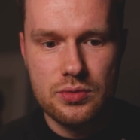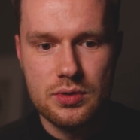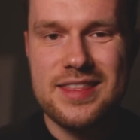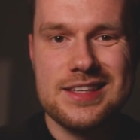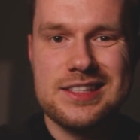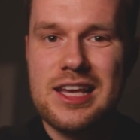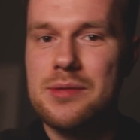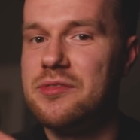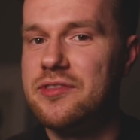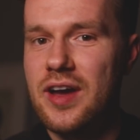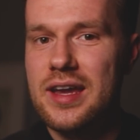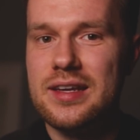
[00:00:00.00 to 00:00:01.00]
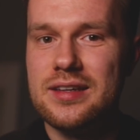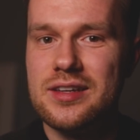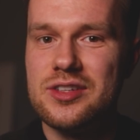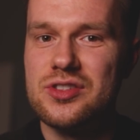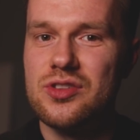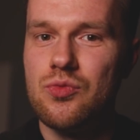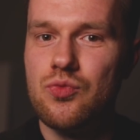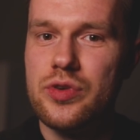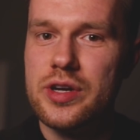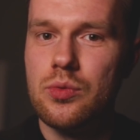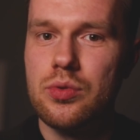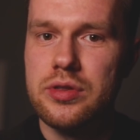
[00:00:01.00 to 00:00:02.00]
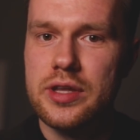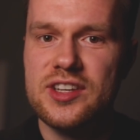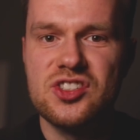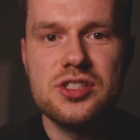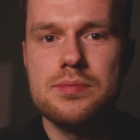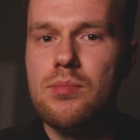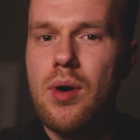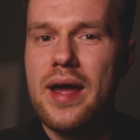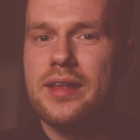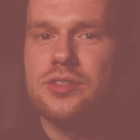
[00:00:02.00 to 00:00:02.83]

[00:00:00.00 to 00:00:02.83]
in the same vein as the real thing, just my